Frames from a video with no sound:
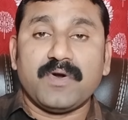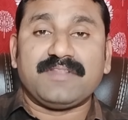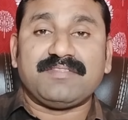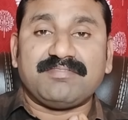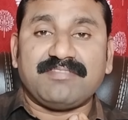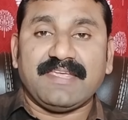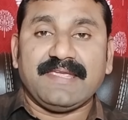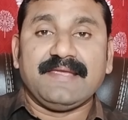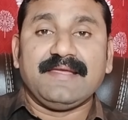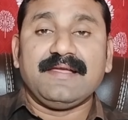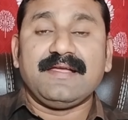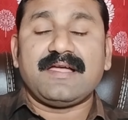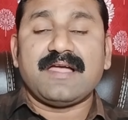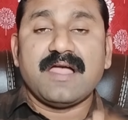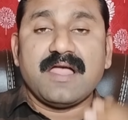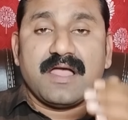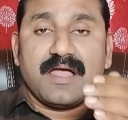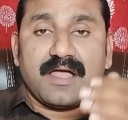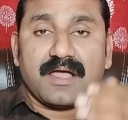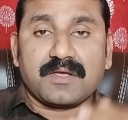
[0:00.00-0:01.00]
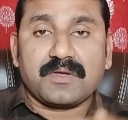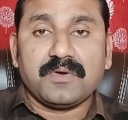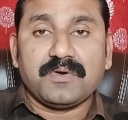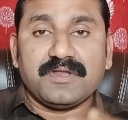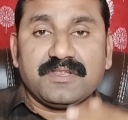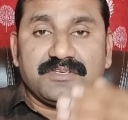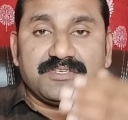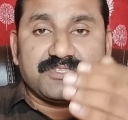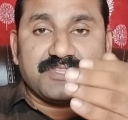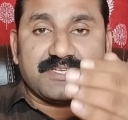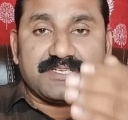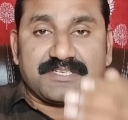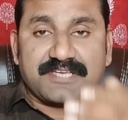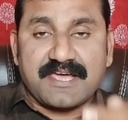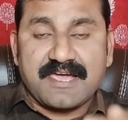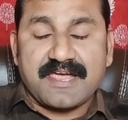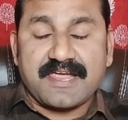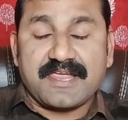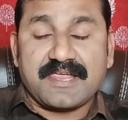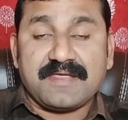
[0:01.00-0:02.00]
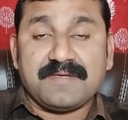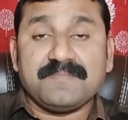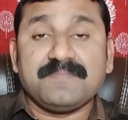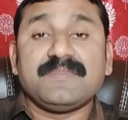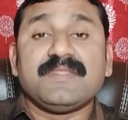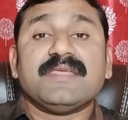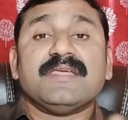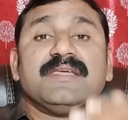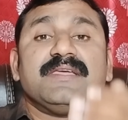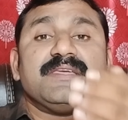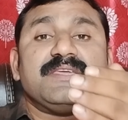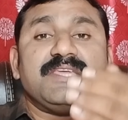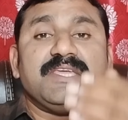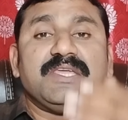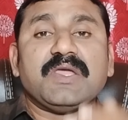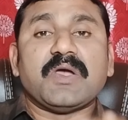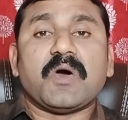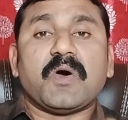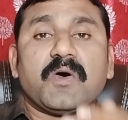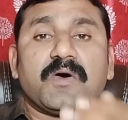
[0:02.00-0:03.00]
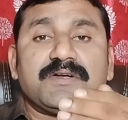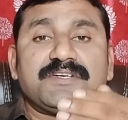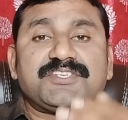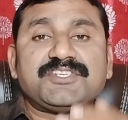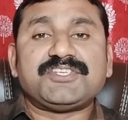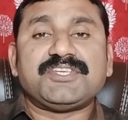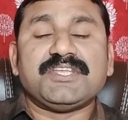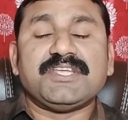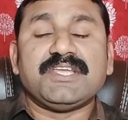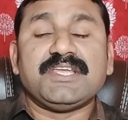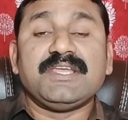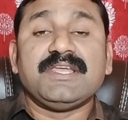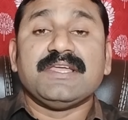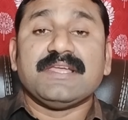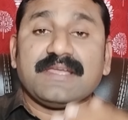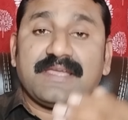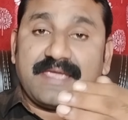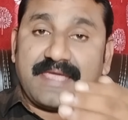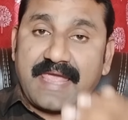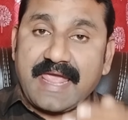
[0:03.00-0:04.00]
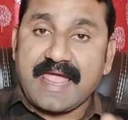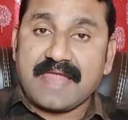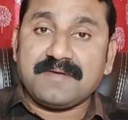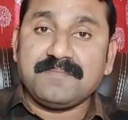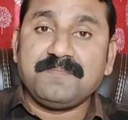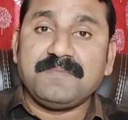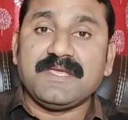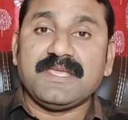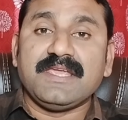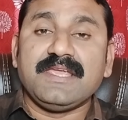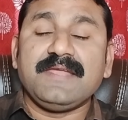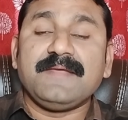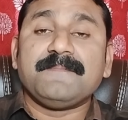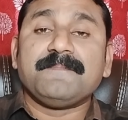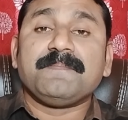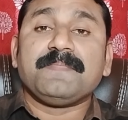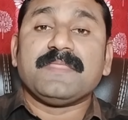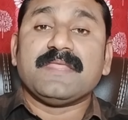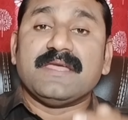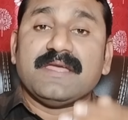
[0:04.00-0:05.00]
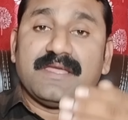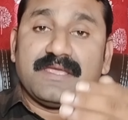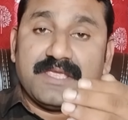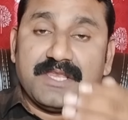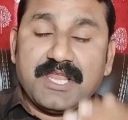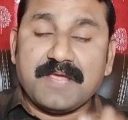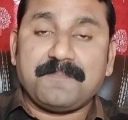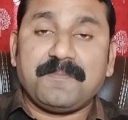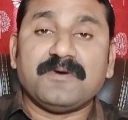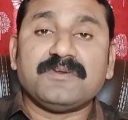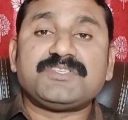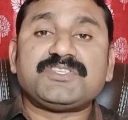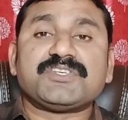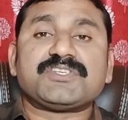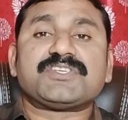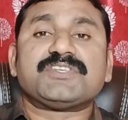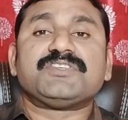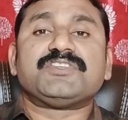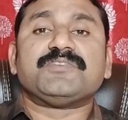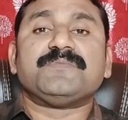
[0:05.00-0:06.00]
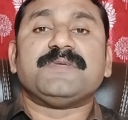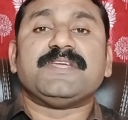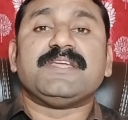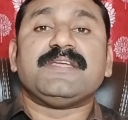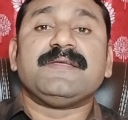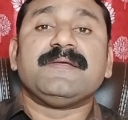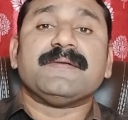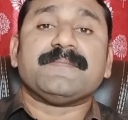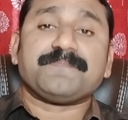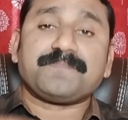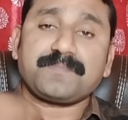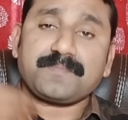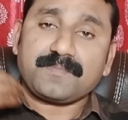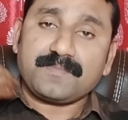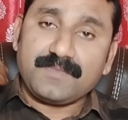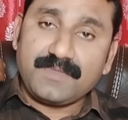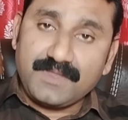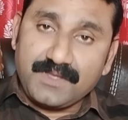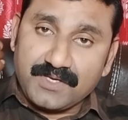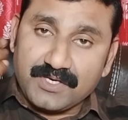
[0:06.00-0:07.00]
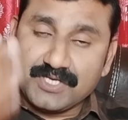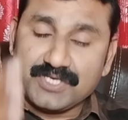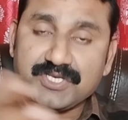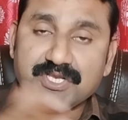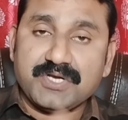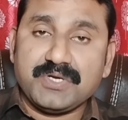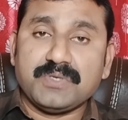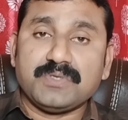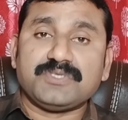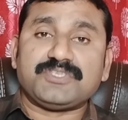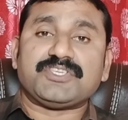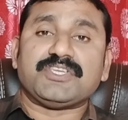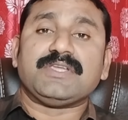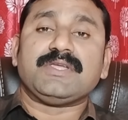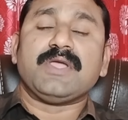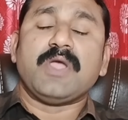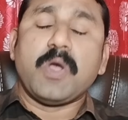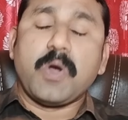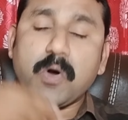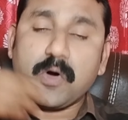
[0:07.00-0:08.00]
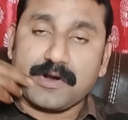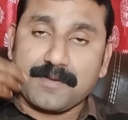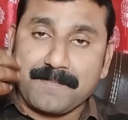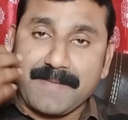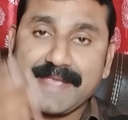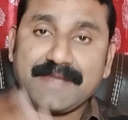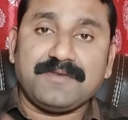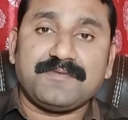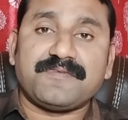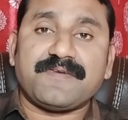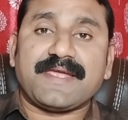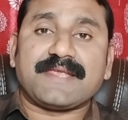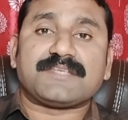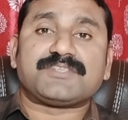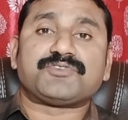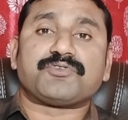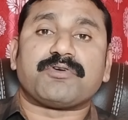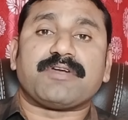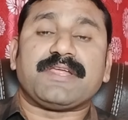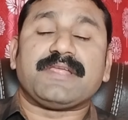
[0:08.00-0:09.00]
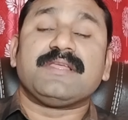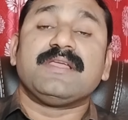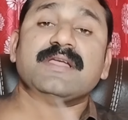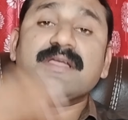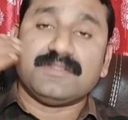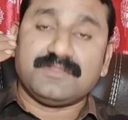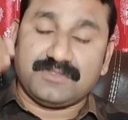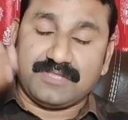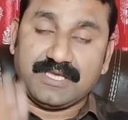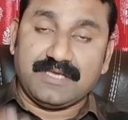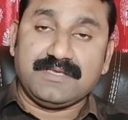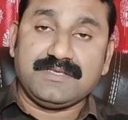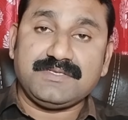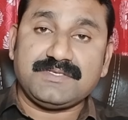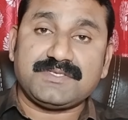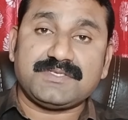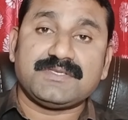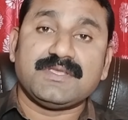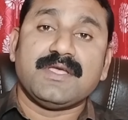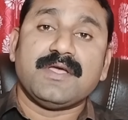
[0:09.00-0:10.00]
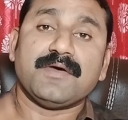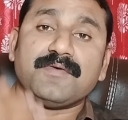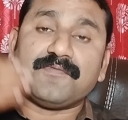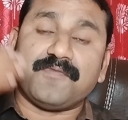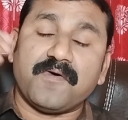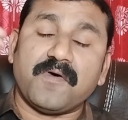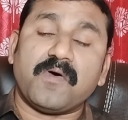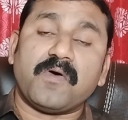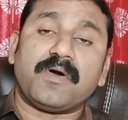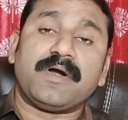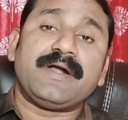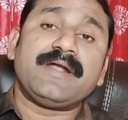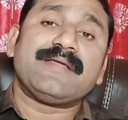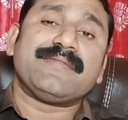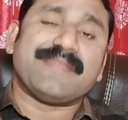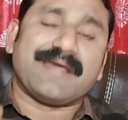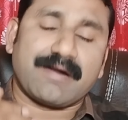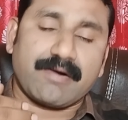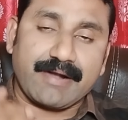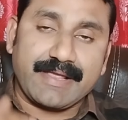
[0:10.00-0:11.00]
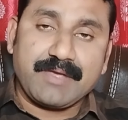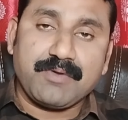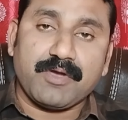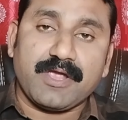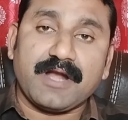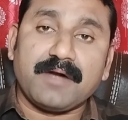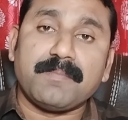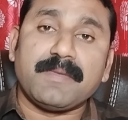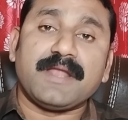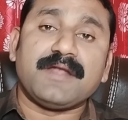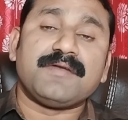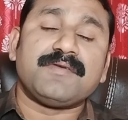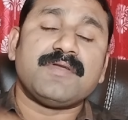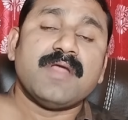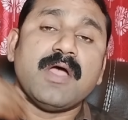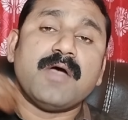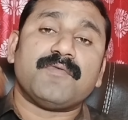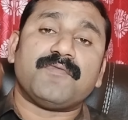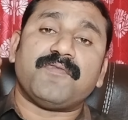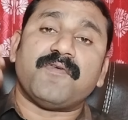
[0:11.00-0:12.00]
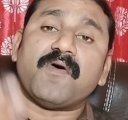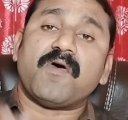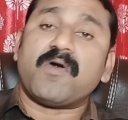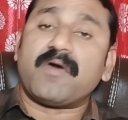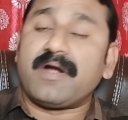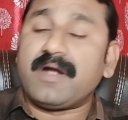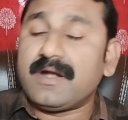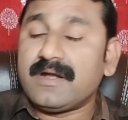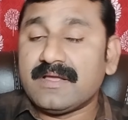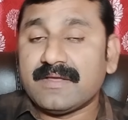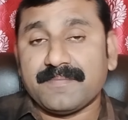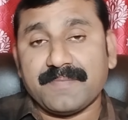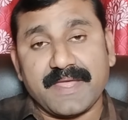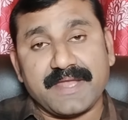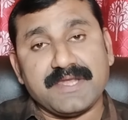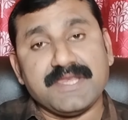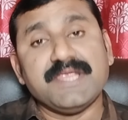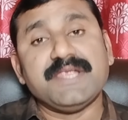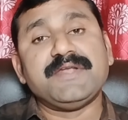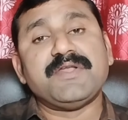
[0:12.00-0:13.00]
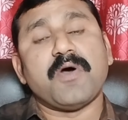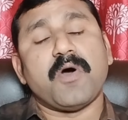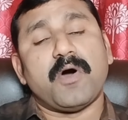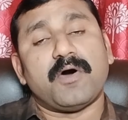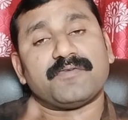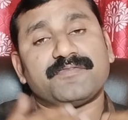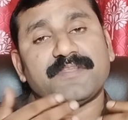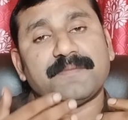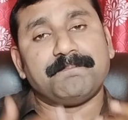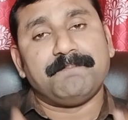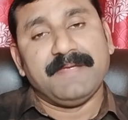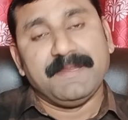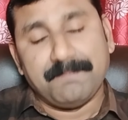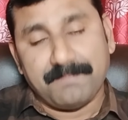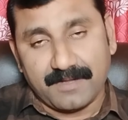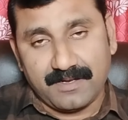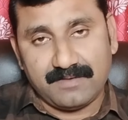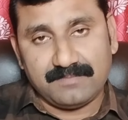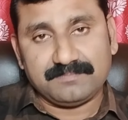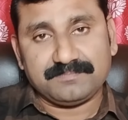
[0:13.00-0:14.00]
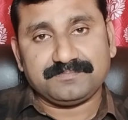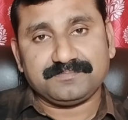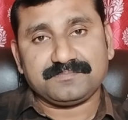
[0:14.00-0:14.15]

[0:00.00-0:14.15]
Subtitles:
would think, according to the time, he or she can be in a position to be introducing or manufacturing things for the requirement, for the need of the people.